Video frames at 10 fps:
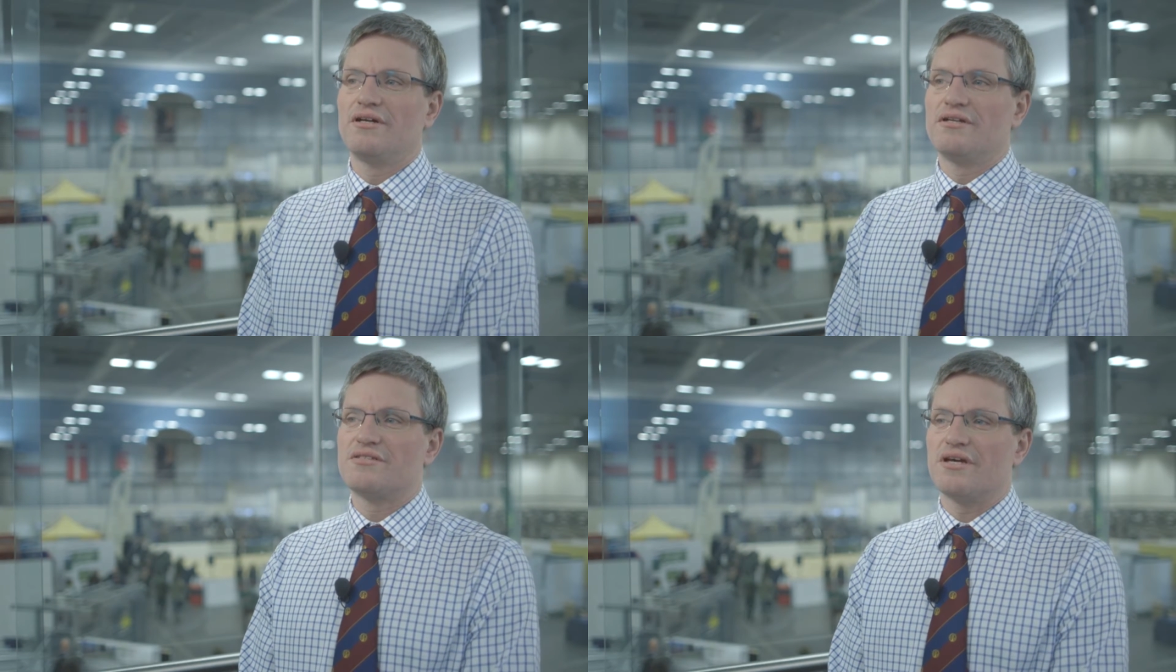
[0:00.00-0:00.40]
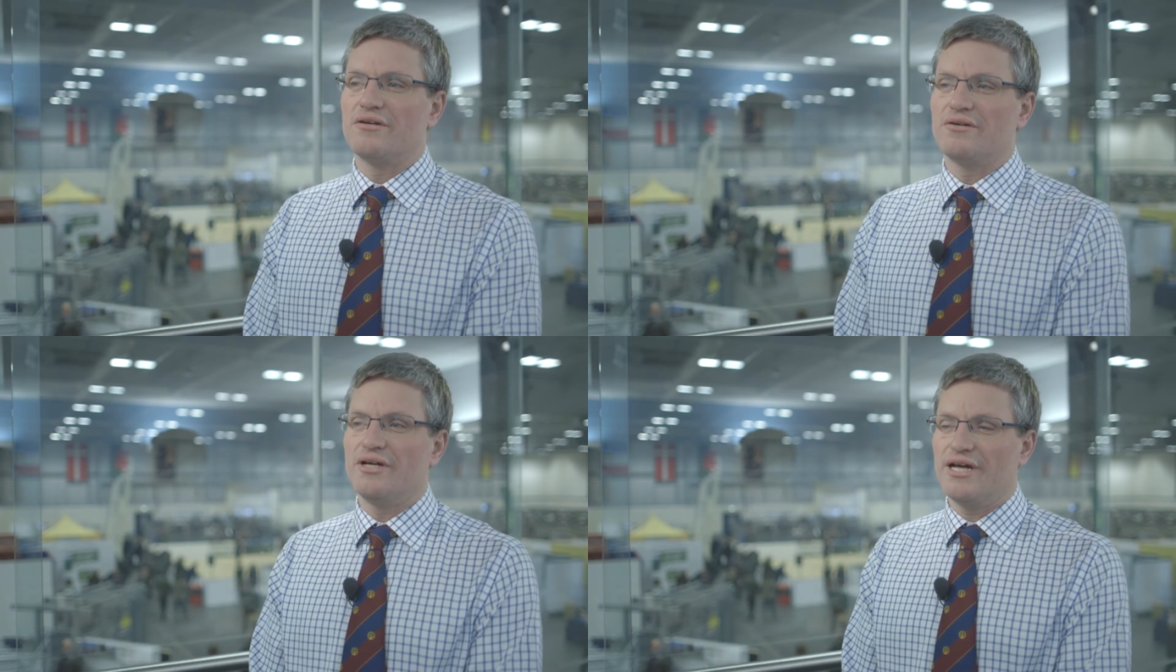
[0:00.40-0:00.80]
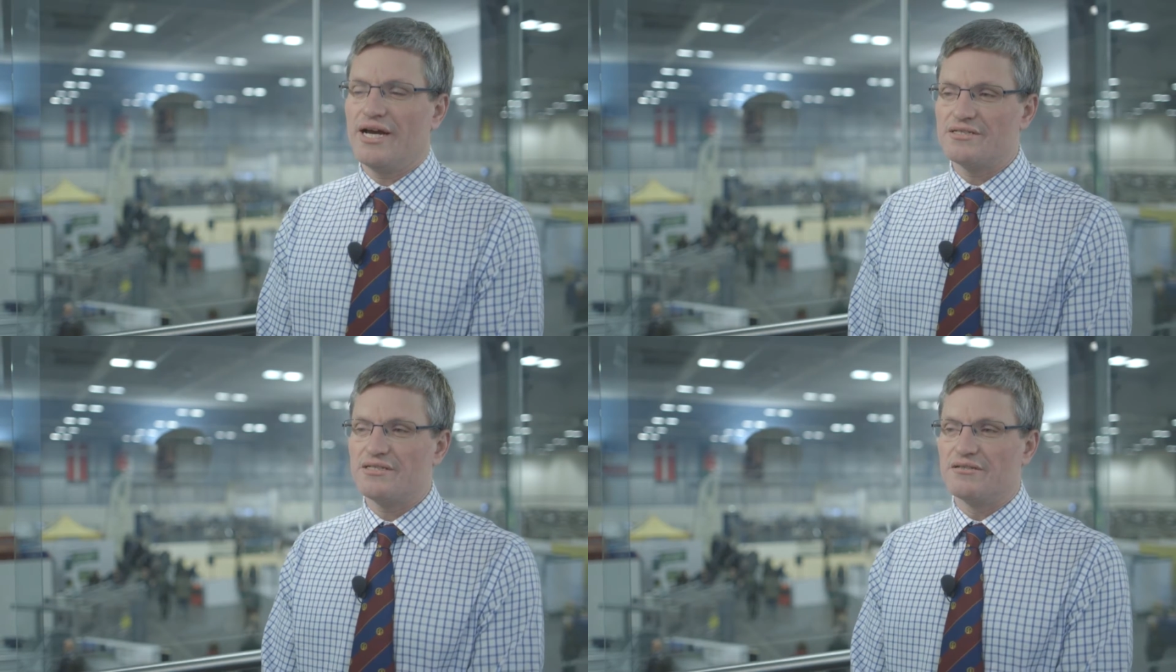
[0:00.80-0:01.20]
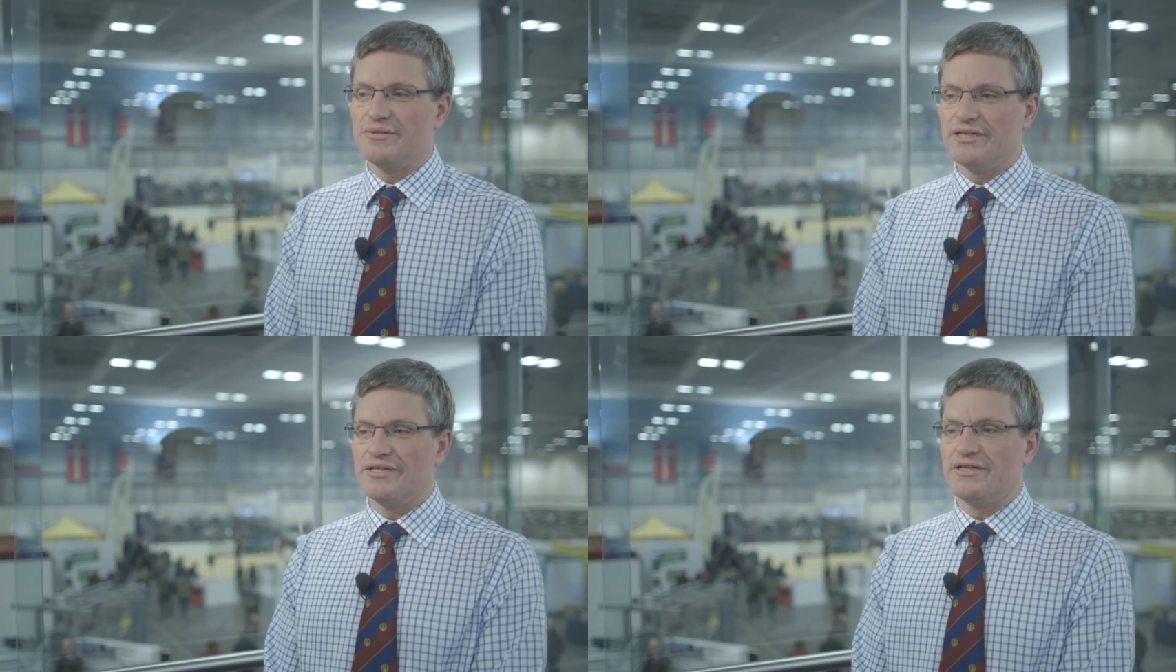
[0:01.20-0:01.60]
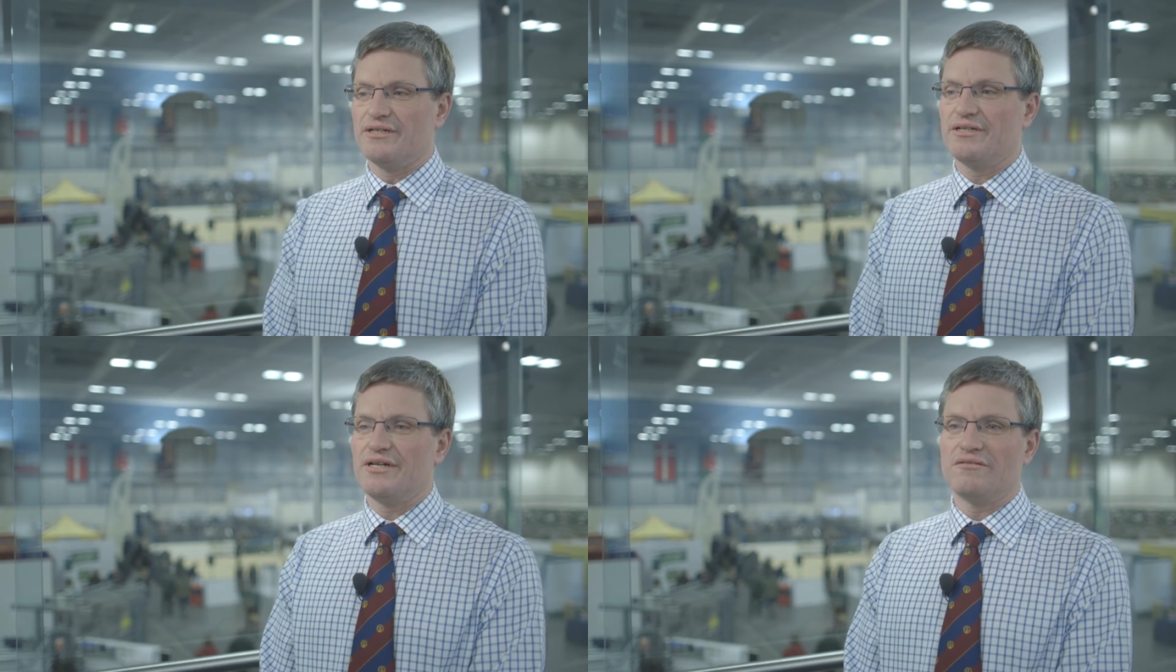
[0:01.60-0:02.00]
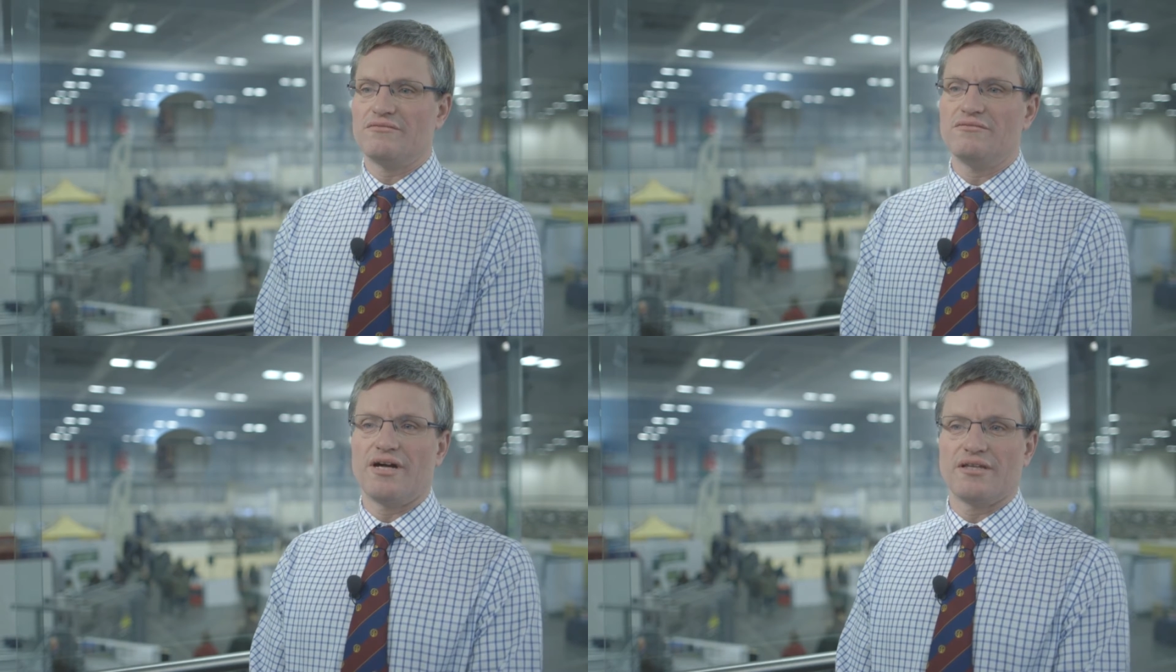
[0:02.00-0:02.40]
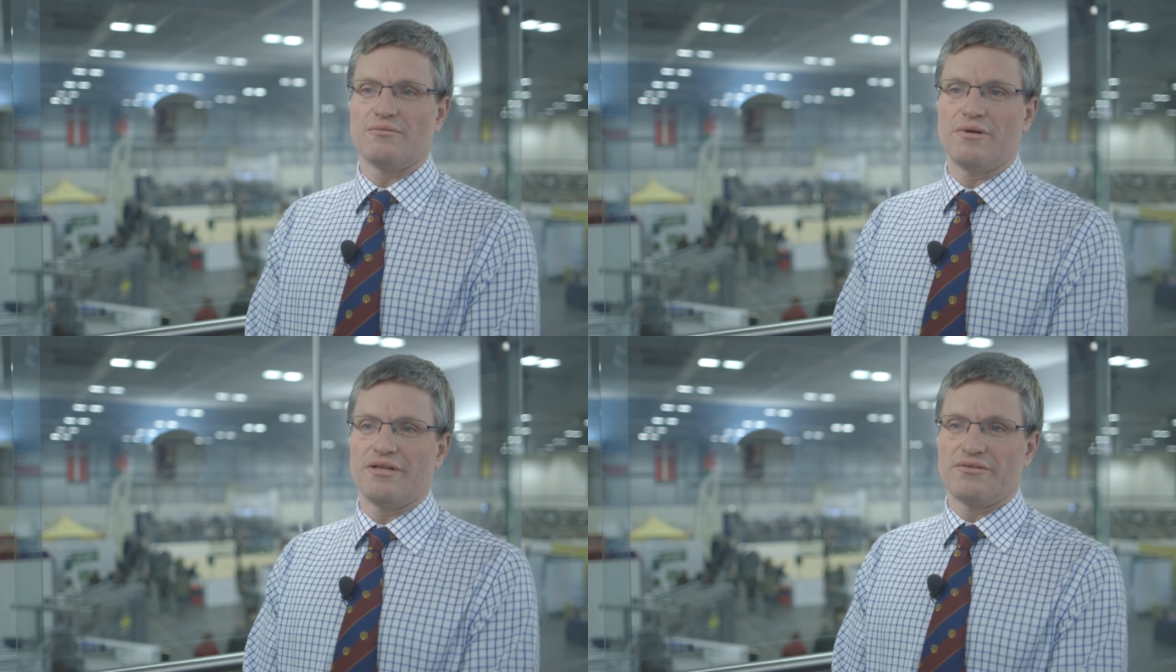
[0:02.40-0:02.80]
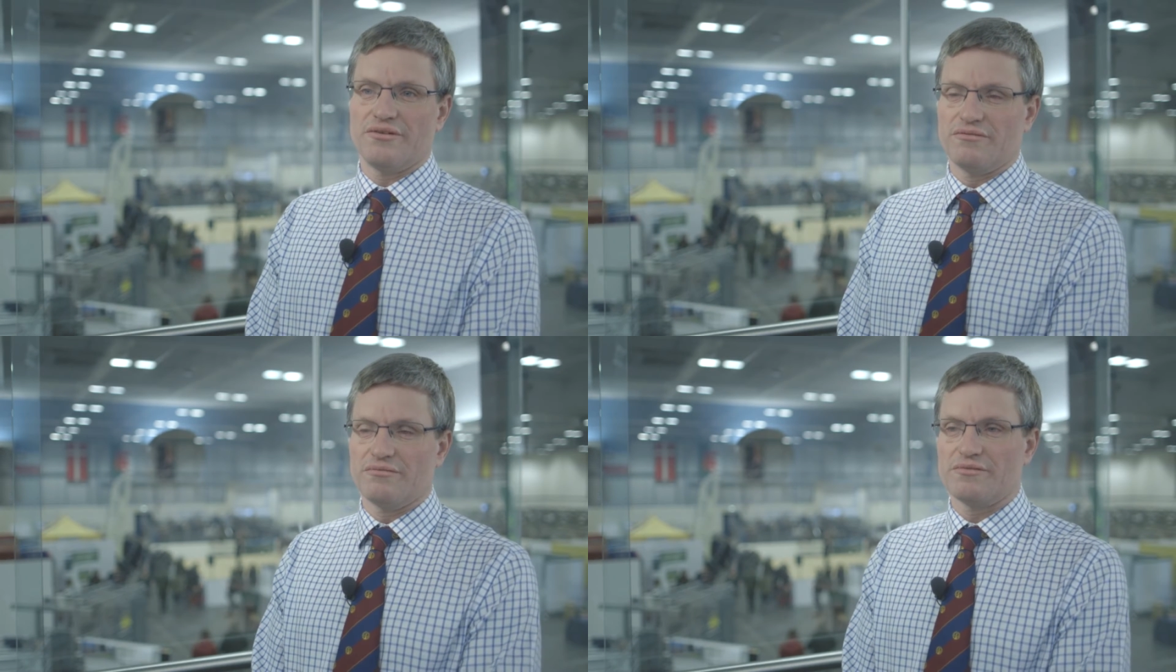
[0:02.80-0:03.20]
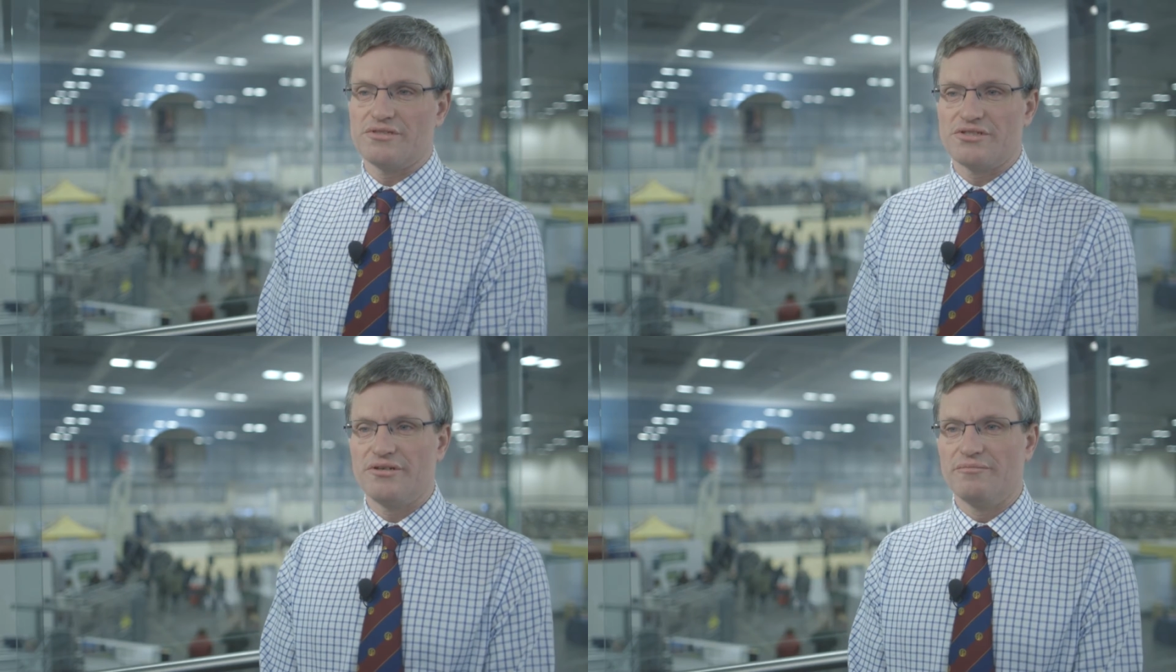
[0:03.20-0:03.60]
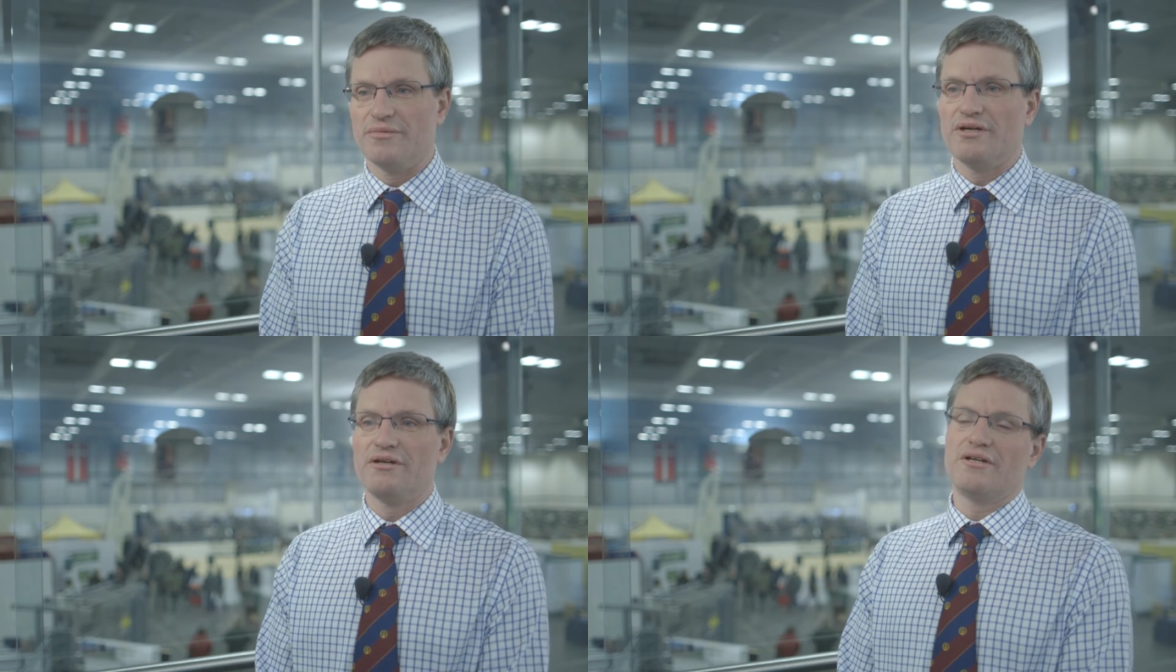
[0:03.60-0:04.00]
So it has to be right the way through from consumer,